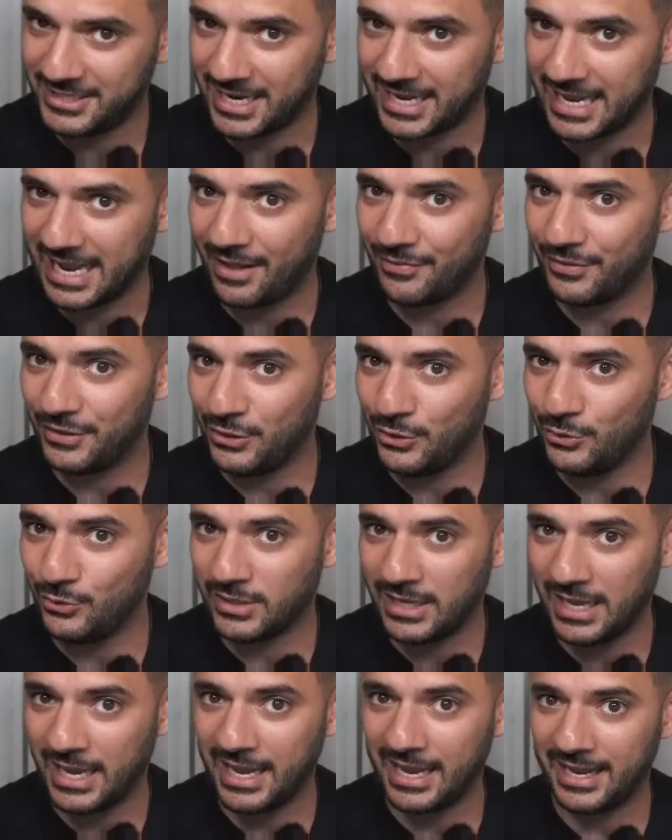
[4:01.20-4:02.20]
out the
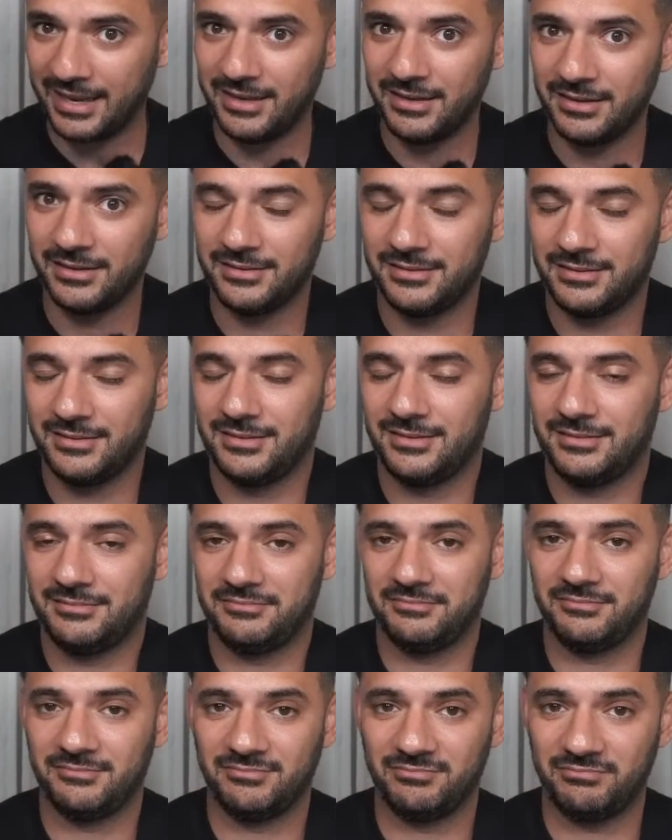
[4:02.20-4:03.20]
UK,
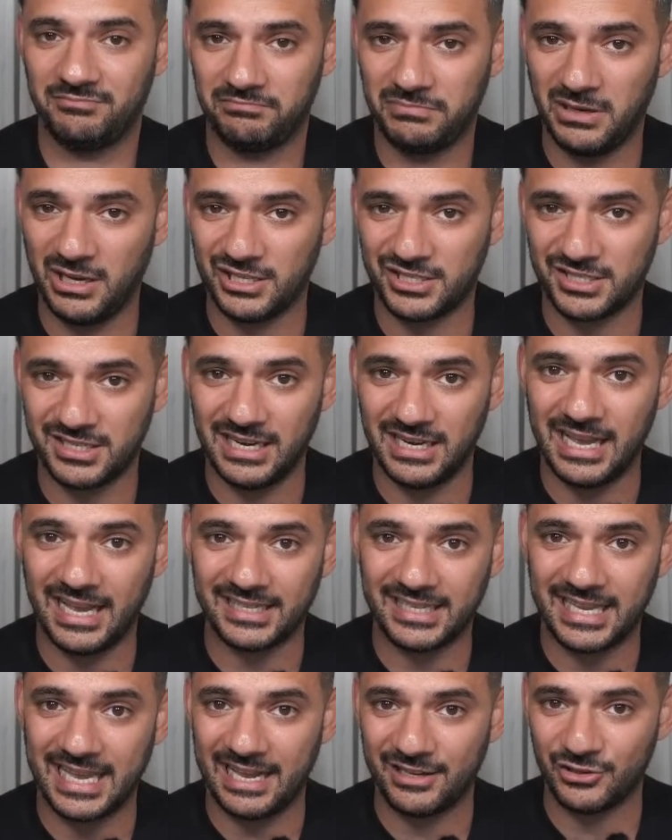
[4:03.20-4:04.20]
personally, I'd
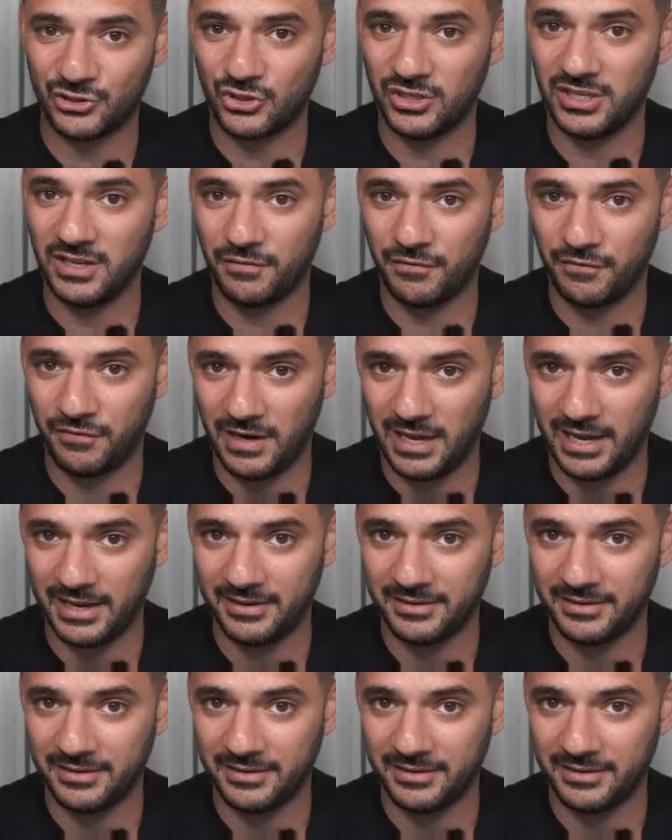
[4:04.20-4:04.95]
cancel your flight.